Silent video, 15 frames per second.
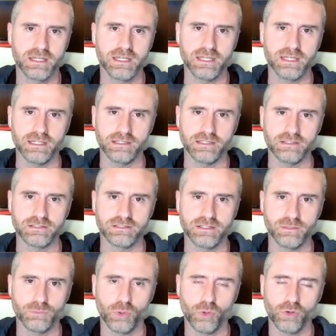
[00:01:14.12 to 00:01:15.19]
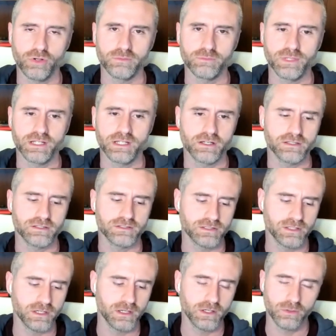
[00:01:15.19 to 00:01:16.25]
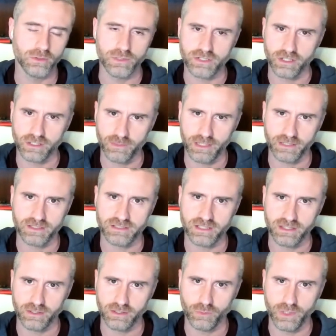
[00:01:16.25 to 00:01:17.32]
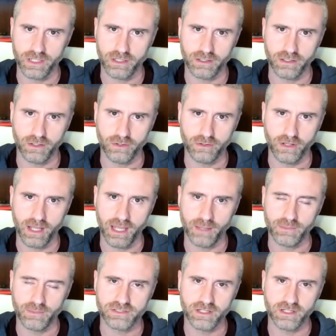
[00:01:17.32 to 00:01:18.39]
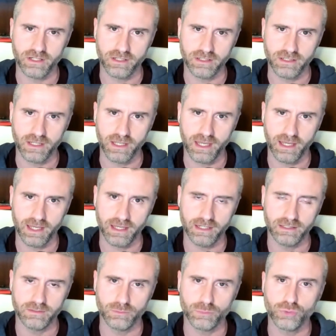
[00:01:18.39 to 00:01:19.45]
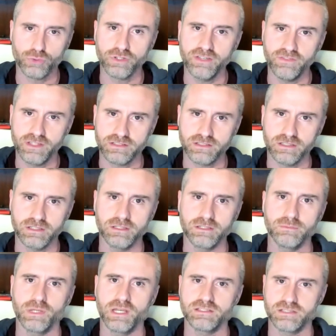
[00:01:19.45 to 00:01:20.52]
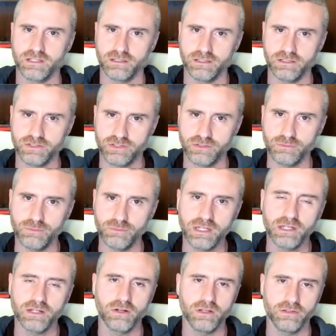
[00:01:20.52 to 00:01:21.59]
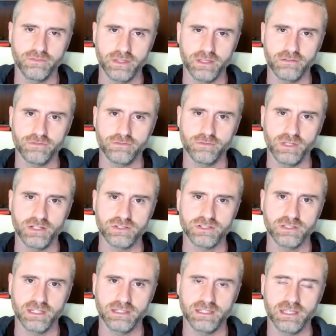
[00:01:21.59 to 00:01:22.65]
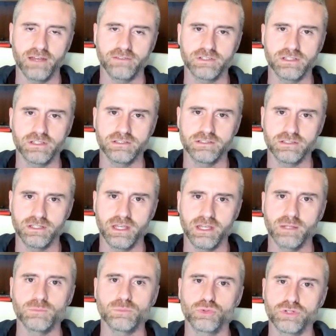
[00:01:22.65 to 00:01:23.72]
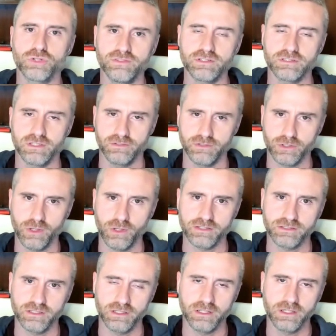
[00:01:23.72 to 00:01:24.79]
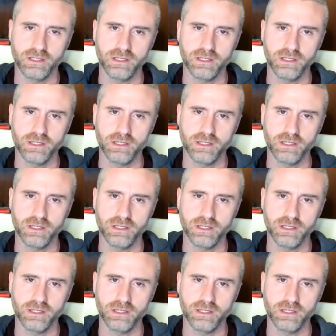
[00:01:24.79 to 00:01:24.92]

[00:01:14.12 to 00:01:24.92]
is important because we talked about this, I think, a week ago. Amazon had previously basically submitted all of the information that the FTC had previously requested